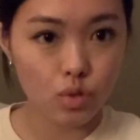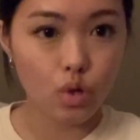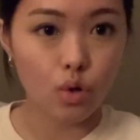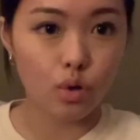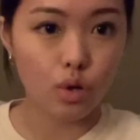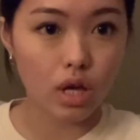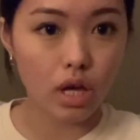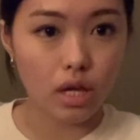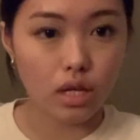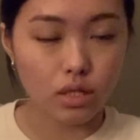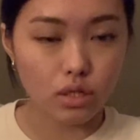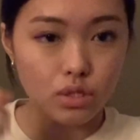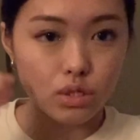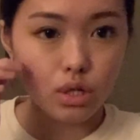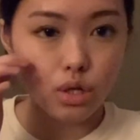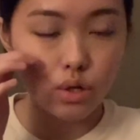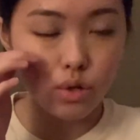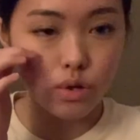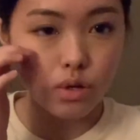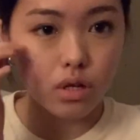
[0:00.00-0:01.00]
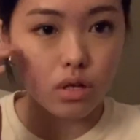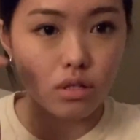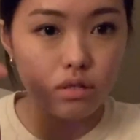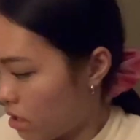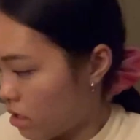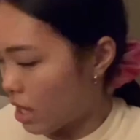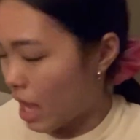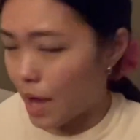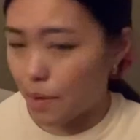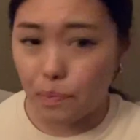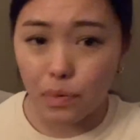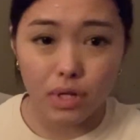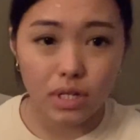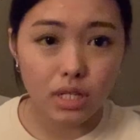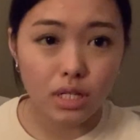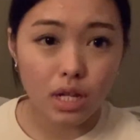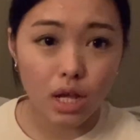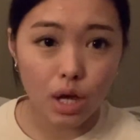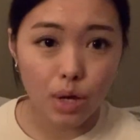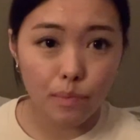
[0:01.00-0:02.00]
Okay, so um, I
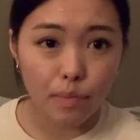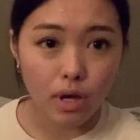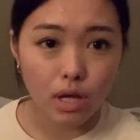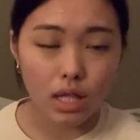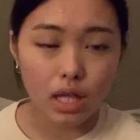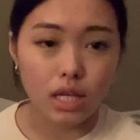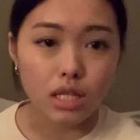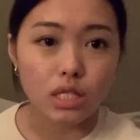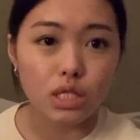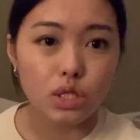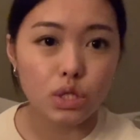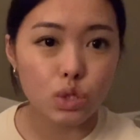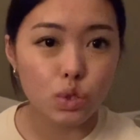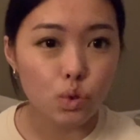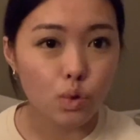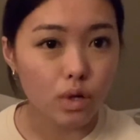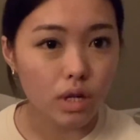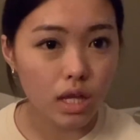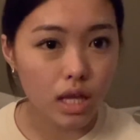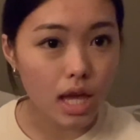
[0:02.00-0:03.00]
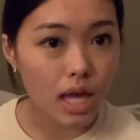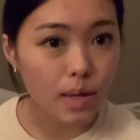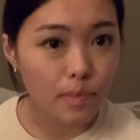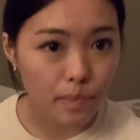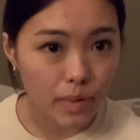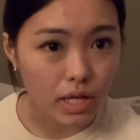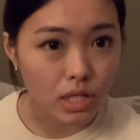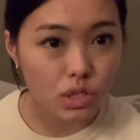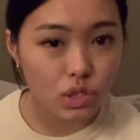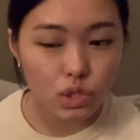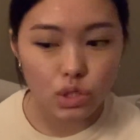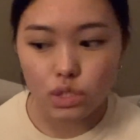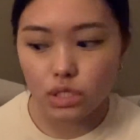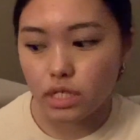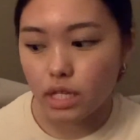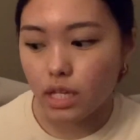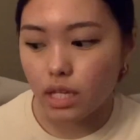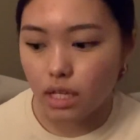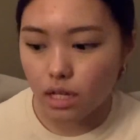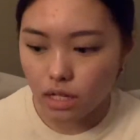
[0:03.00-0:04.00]
printed out about like 28 pictures
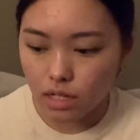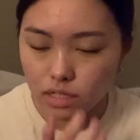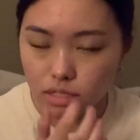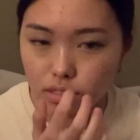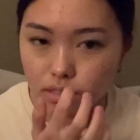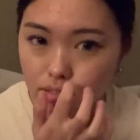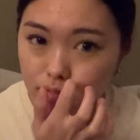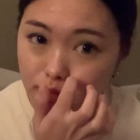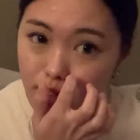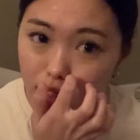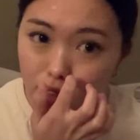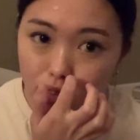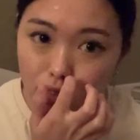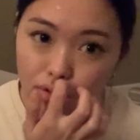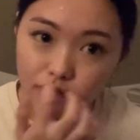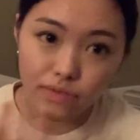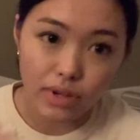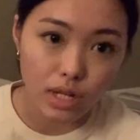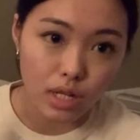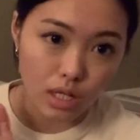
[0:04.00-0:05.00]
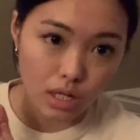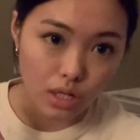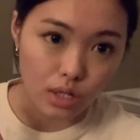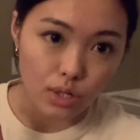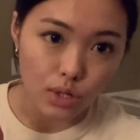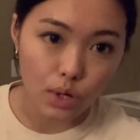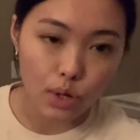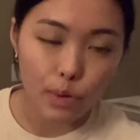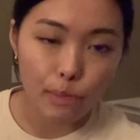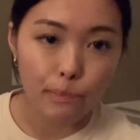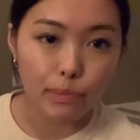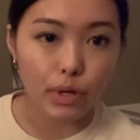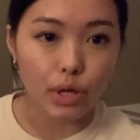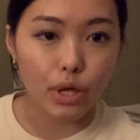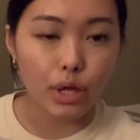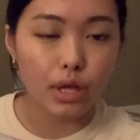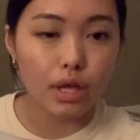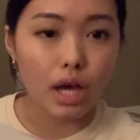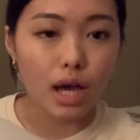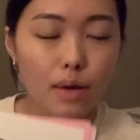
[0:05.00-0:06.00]
and um, I don't know if I need it all,
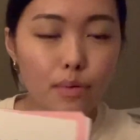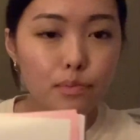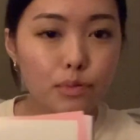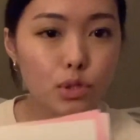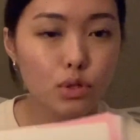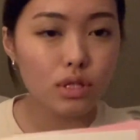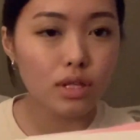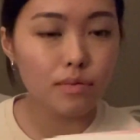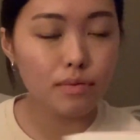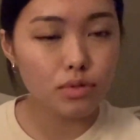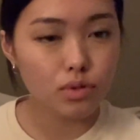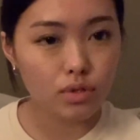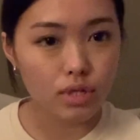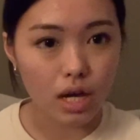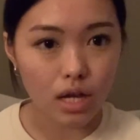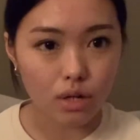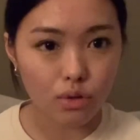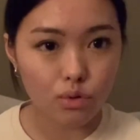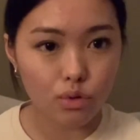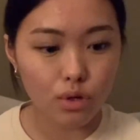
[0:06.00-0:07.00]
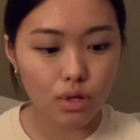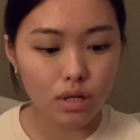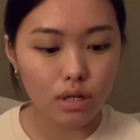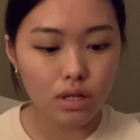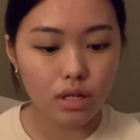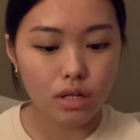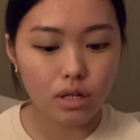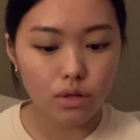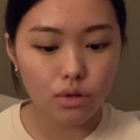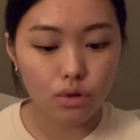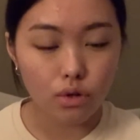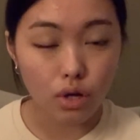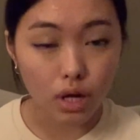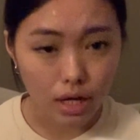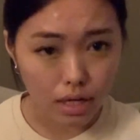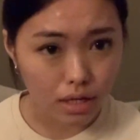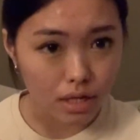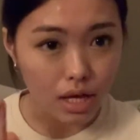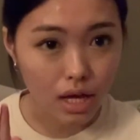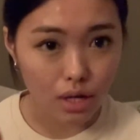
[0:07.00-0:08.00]
but I split them into category
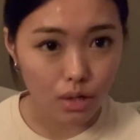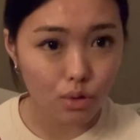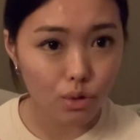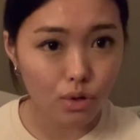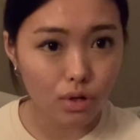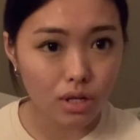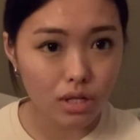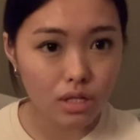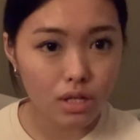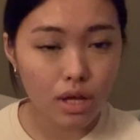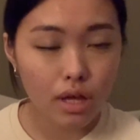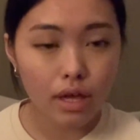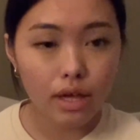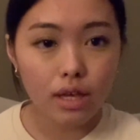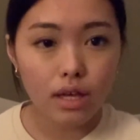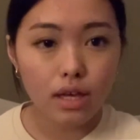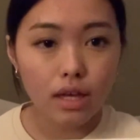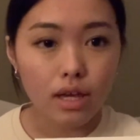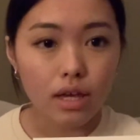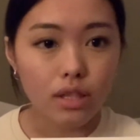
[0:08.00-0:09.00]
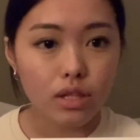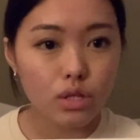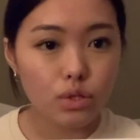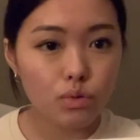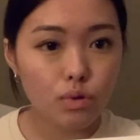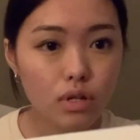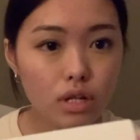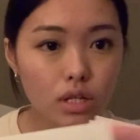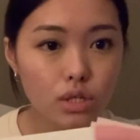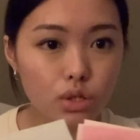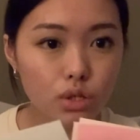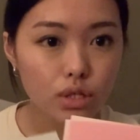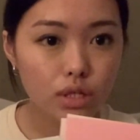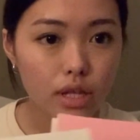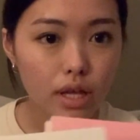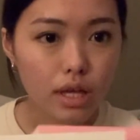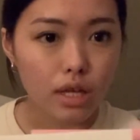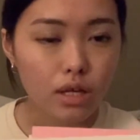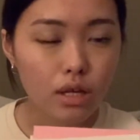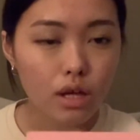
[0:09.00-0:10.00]
categories. And this one is just
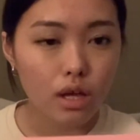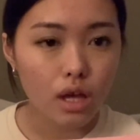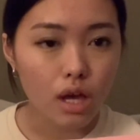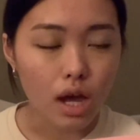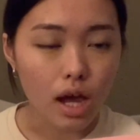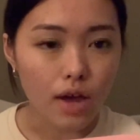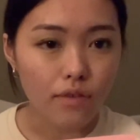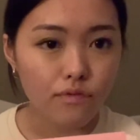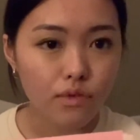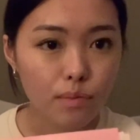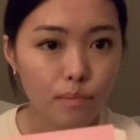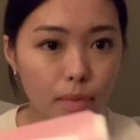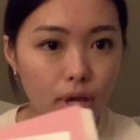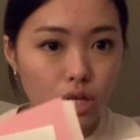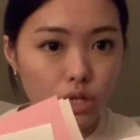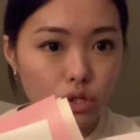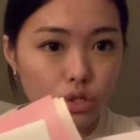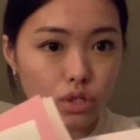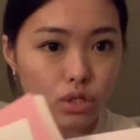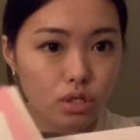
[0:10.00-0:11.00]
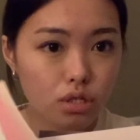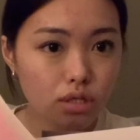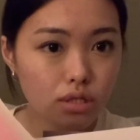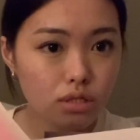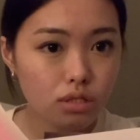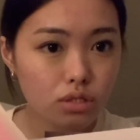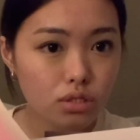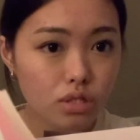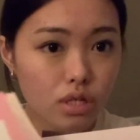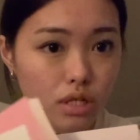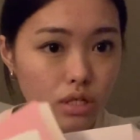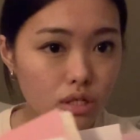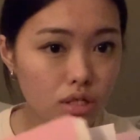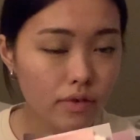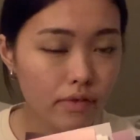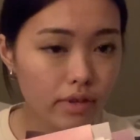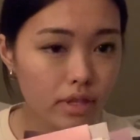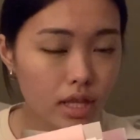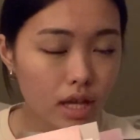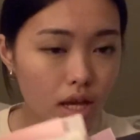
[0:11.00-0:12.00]
like affirmations and
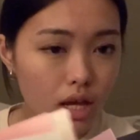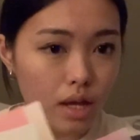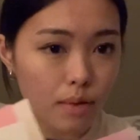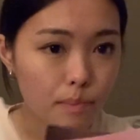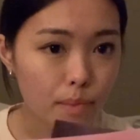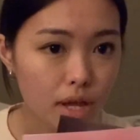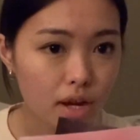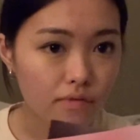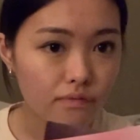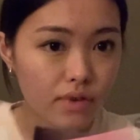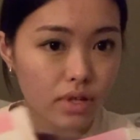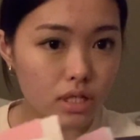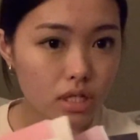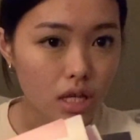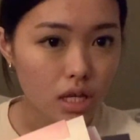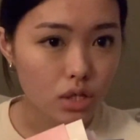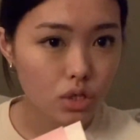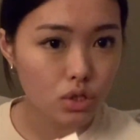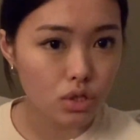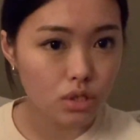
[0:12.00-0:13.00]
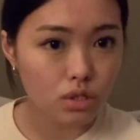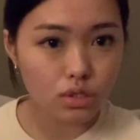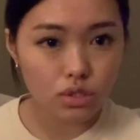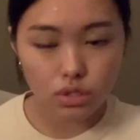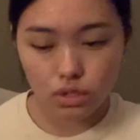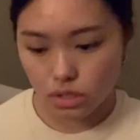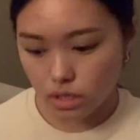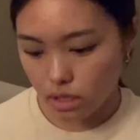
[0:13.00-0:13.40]
stuff like that, manifestations.